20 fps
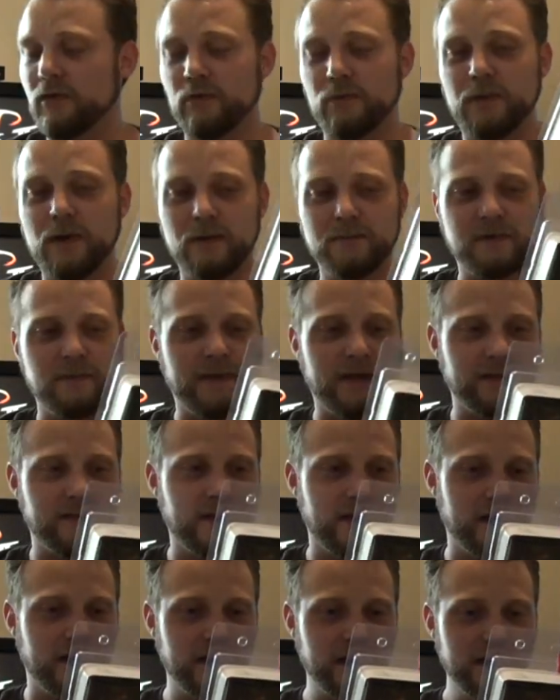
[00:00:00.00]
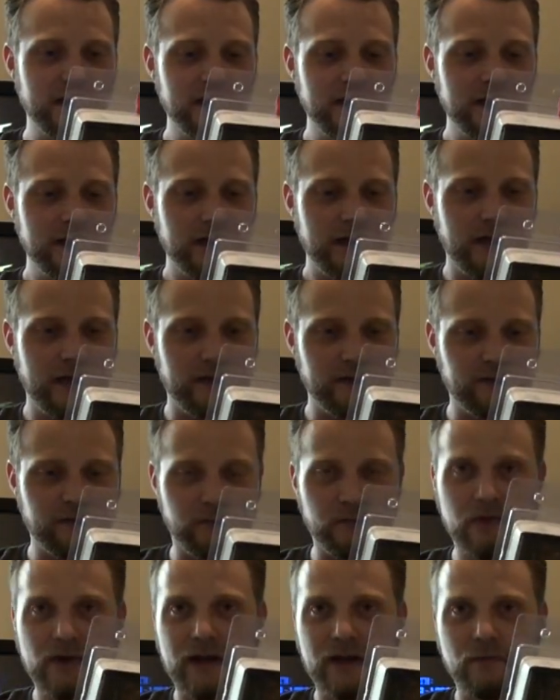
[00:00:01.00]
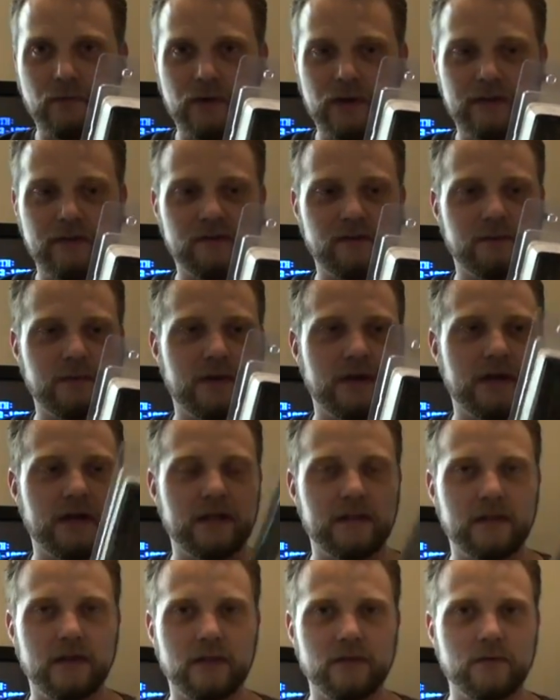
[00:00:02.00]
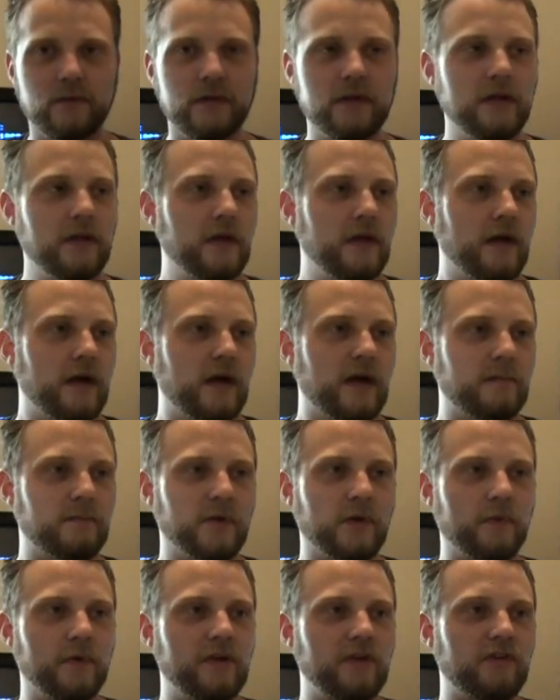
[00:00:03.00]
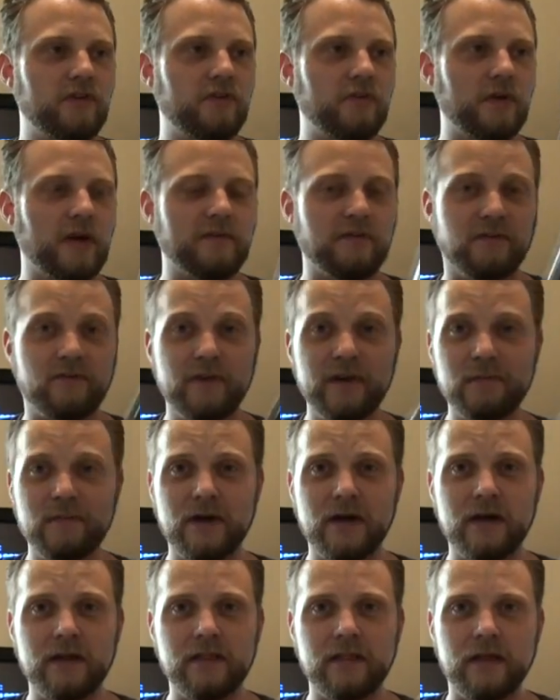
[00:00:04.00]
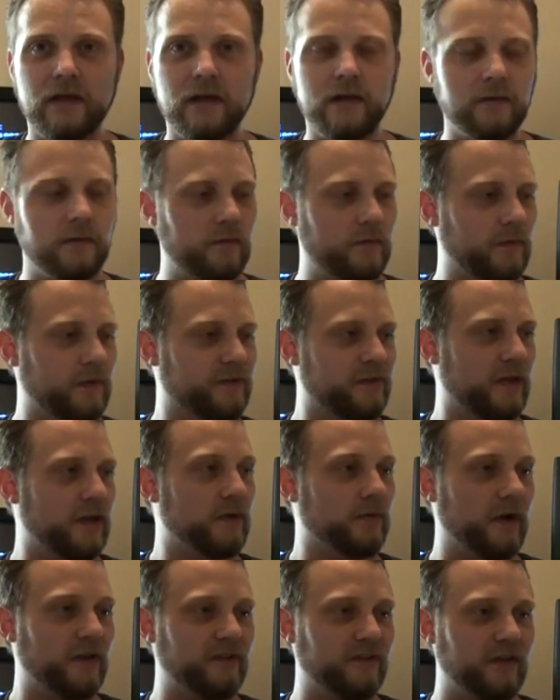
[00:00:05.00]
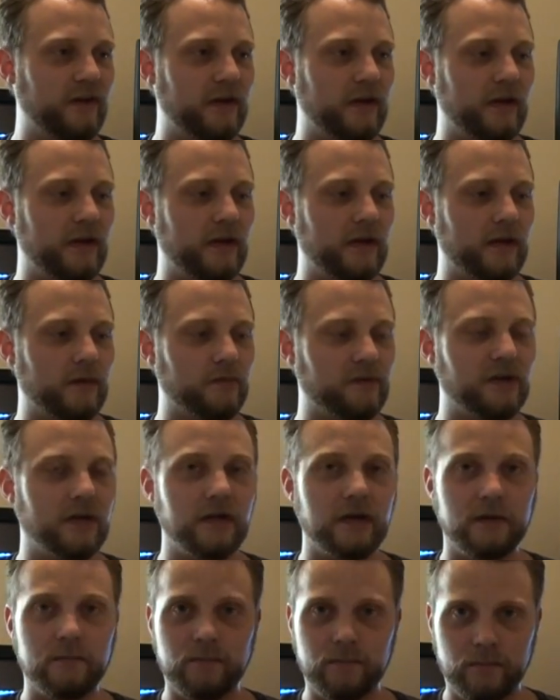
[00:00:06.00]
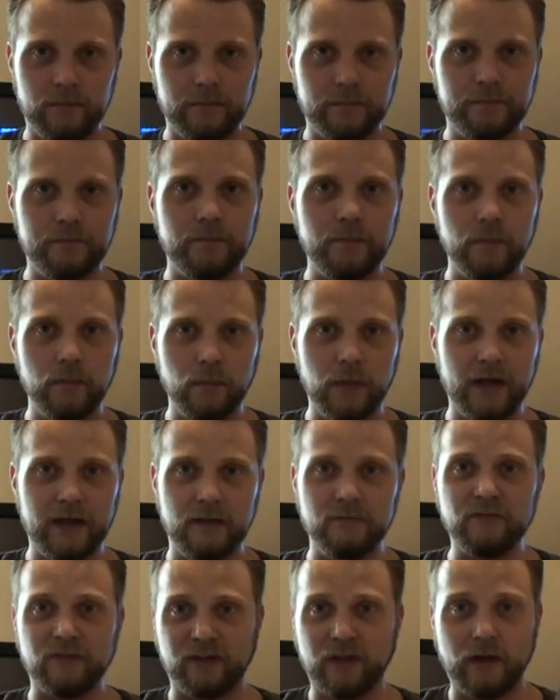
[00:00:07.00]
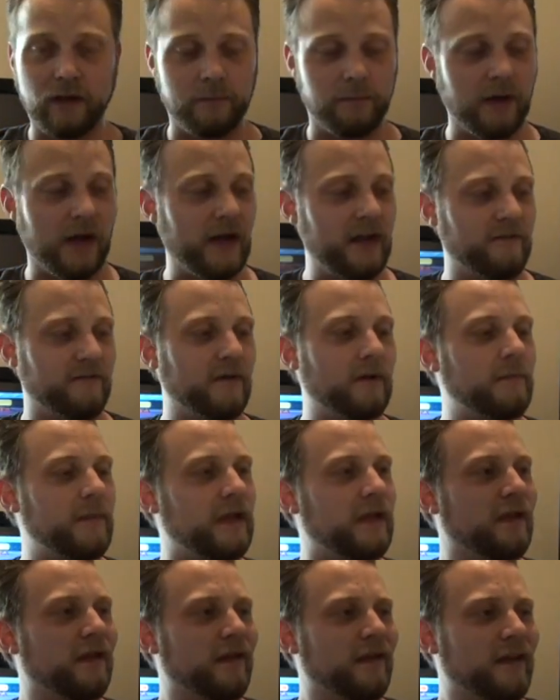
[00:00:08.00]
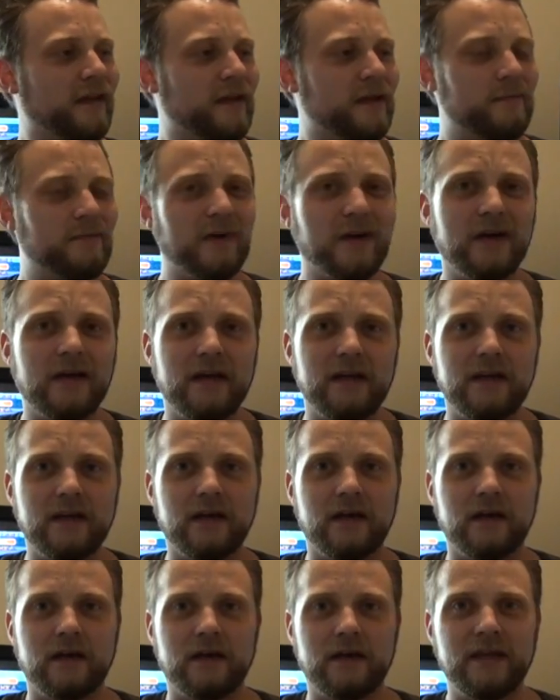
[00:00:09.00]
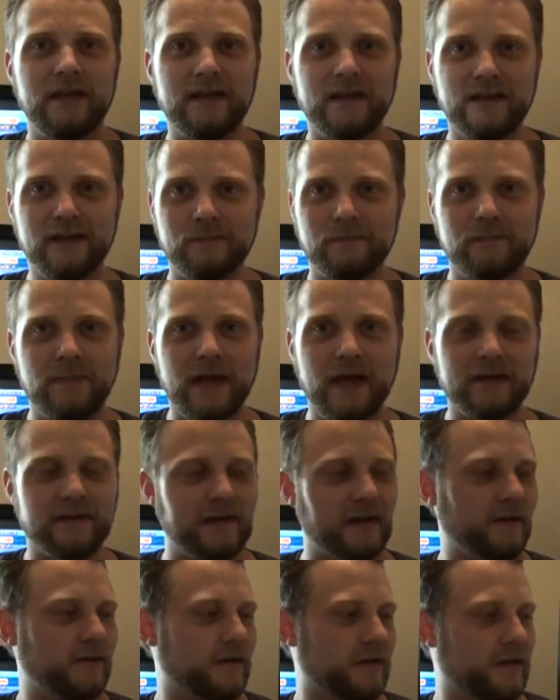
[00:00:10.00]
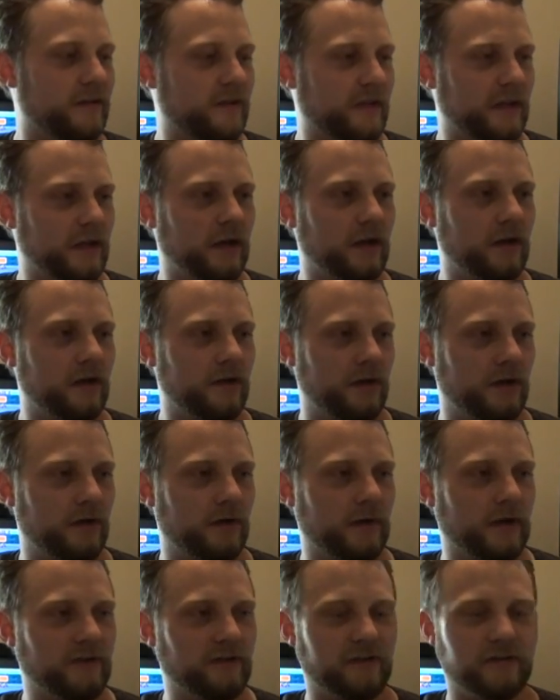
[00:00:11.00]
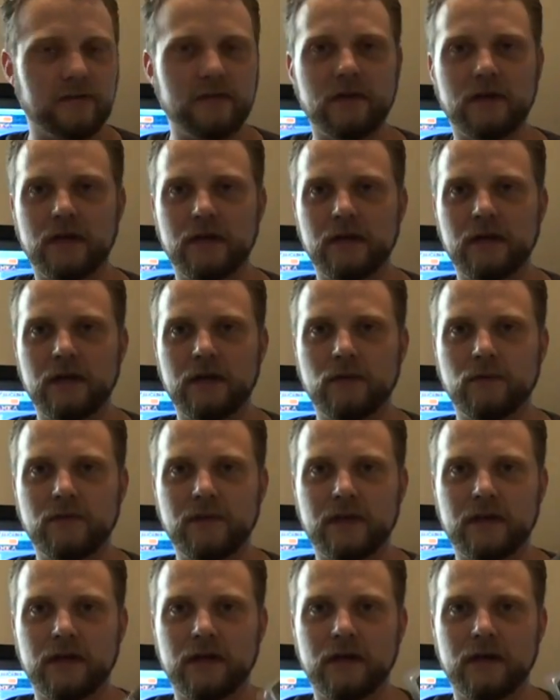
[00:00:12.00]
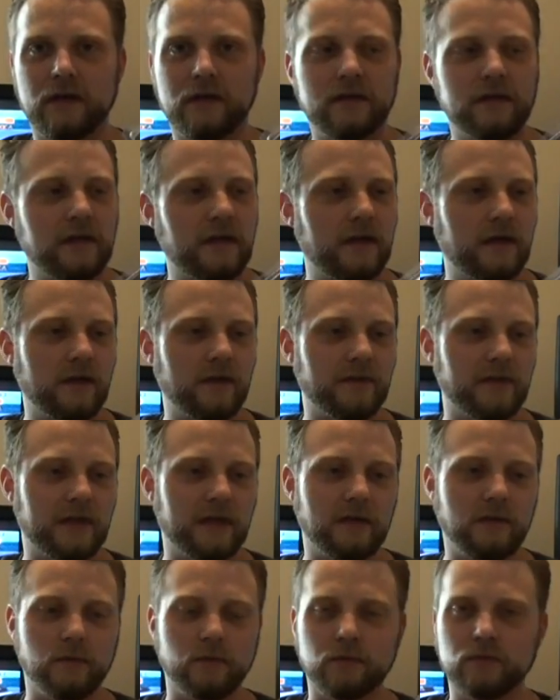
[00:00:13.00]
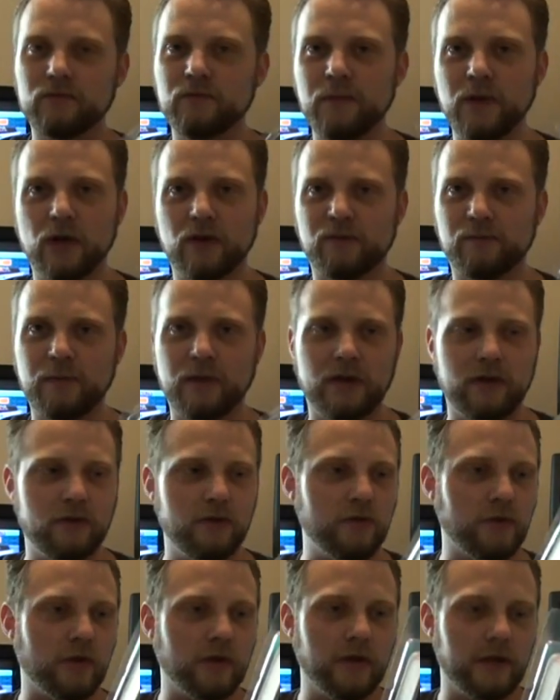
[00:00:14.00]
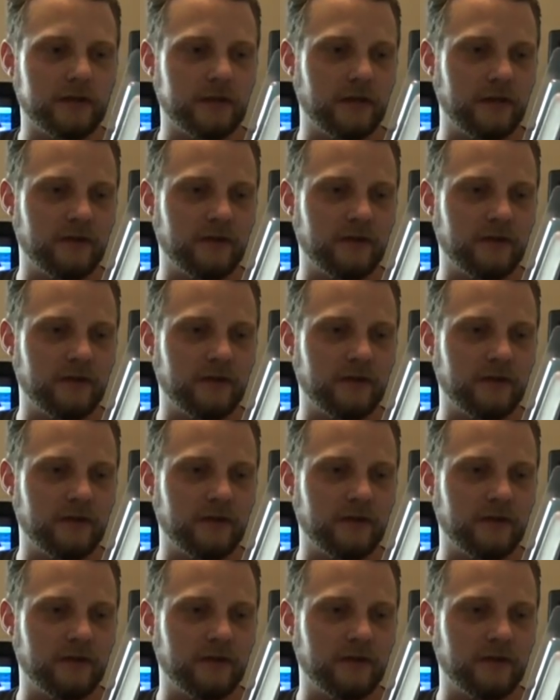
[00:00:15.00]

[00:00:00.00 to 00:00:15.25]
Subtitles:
pumped about that. So I'm cracking one of these open tonight. The other one, I have a friend of mine that was interested in it, and I was gonna let him just kind of buy it from me, but he kind of backed out on it. He's like, you know, I don't think I, to be honest, man, I know you collect it